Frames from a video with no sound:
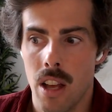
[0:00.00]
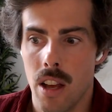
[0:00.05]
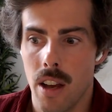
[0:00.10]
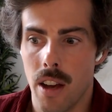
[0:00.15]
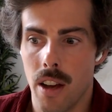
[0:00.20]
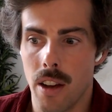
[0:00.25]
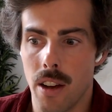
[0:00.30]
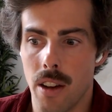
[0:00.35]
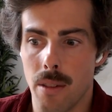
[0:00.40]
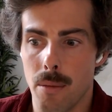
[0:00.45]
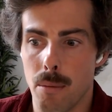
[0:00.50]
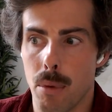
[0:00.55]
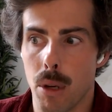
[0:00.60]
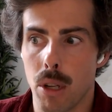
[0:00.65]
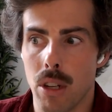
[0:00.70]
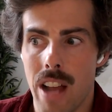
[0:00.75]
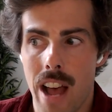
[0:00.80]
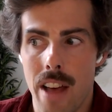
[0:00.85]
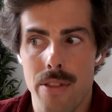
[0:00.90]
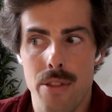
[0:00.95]

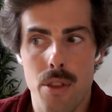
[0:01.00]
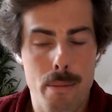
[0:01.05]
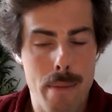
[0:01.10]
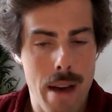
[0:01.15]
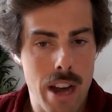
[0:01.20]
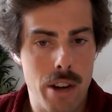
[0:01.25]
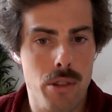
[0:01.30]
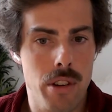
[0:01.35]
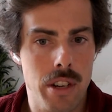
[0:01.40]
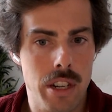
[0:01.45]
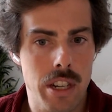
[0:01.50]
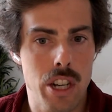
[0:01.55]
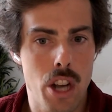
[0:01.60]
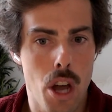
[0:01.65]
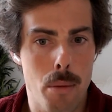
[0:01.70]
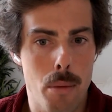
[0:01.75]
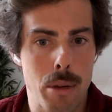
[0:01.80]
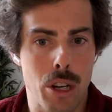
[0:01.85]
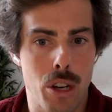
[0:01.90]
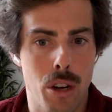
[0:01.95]
But at the
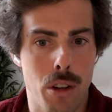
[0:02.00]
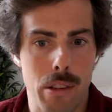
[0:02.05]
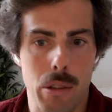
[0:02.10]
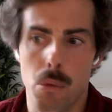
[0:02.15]
macroeconomic level,